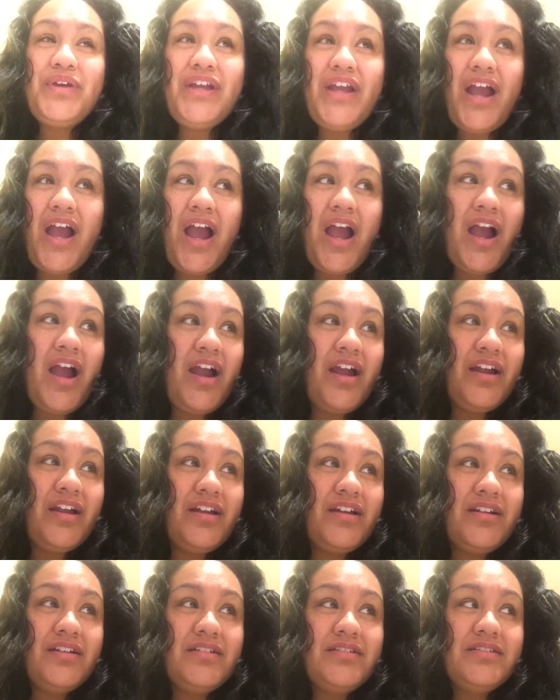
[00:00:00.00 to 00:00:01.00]
we
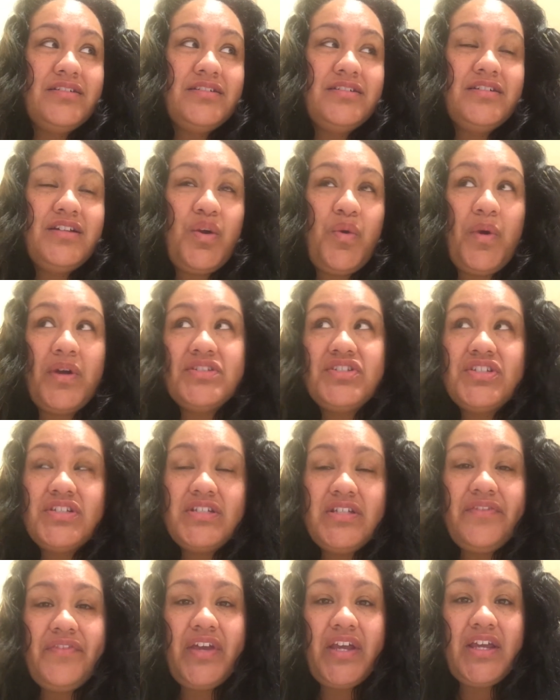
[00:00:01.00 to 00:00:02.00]
are watching
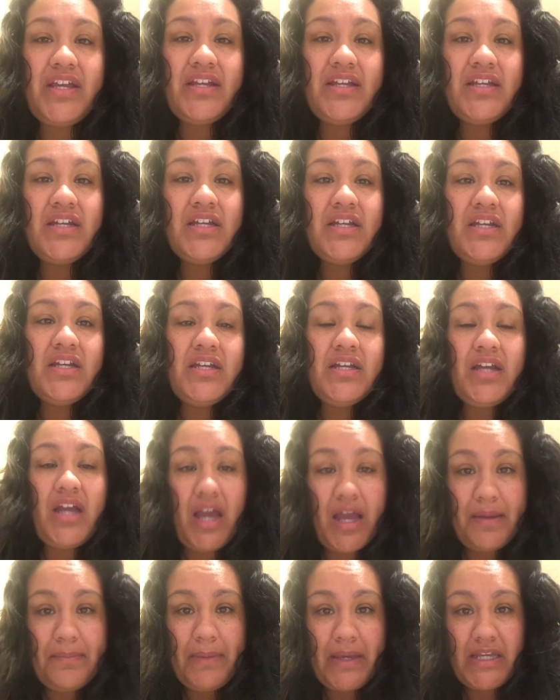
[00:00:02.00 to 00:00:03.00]
TV.
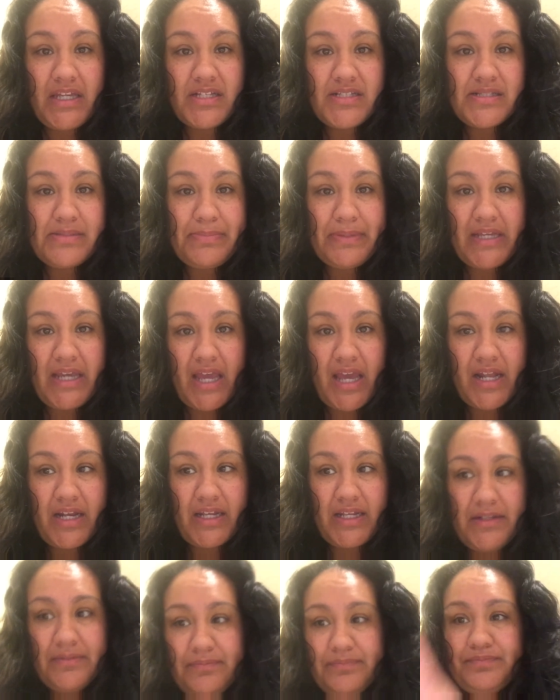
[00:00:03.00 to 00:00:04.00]
I'm making
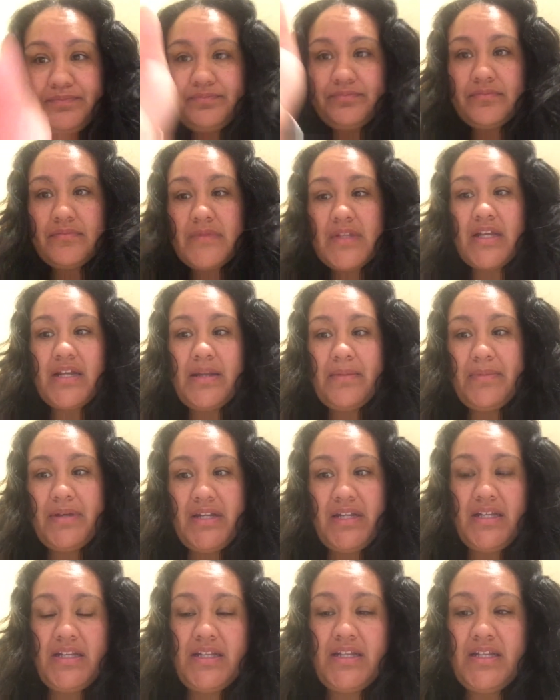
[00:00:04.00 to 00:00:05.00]
spaghetti and I'm
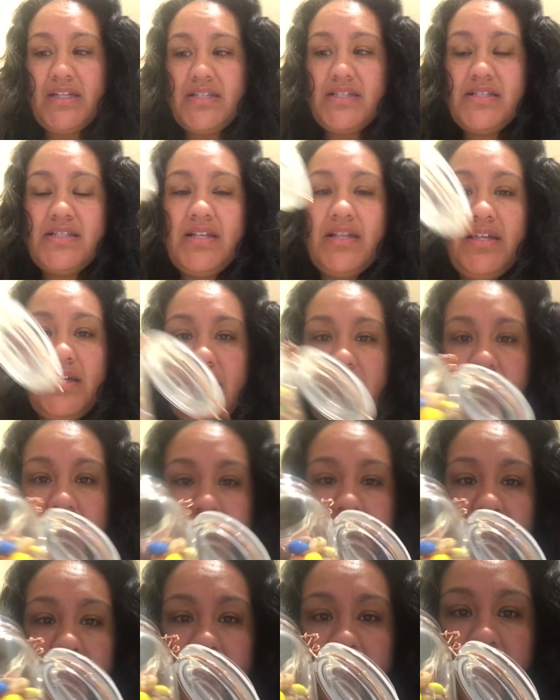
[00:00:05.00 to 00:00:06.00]
making this
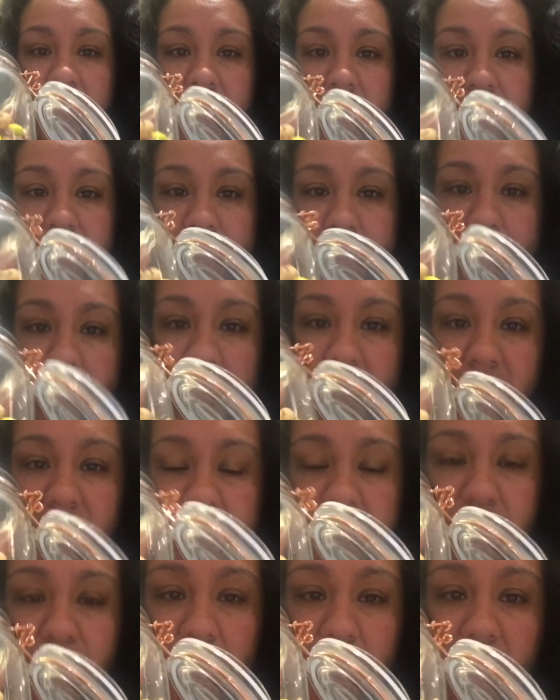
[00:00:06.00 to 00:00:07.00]

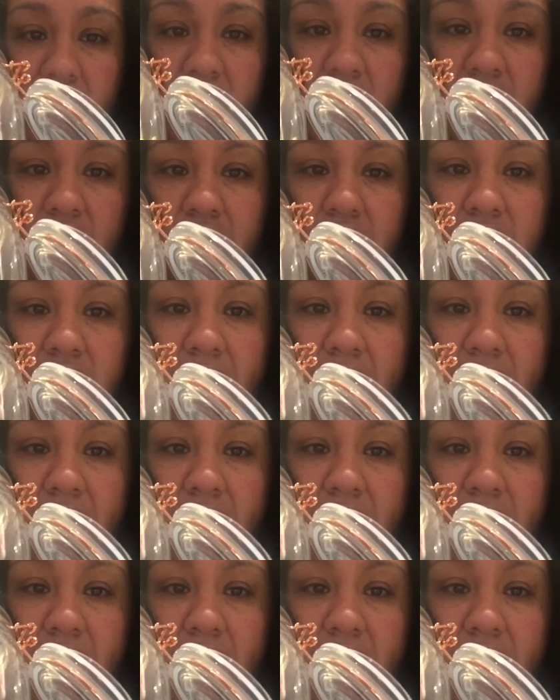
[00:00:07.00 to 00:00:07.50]
mix right here.